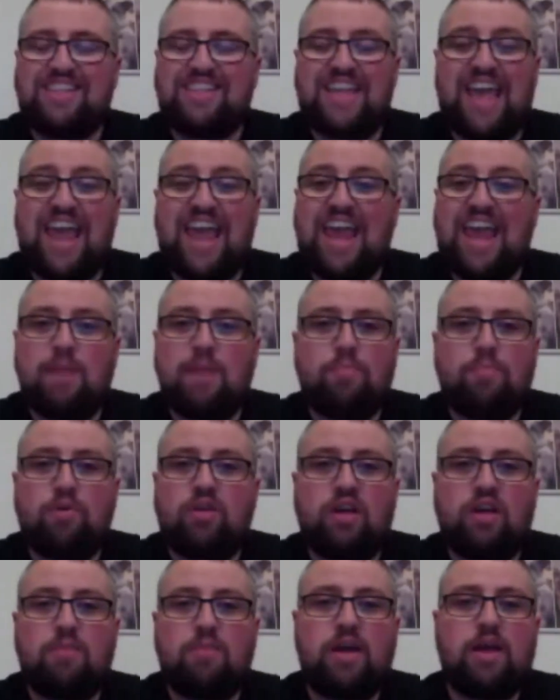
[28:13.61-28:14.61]
against
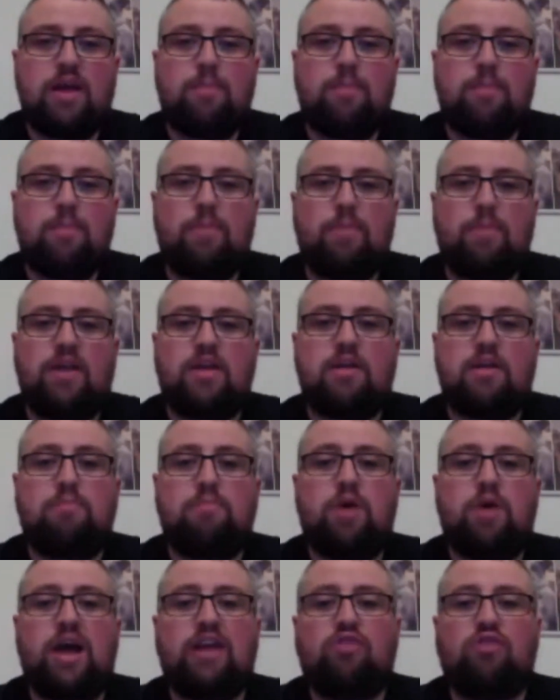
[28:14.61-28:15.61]
anybody, in my opinion.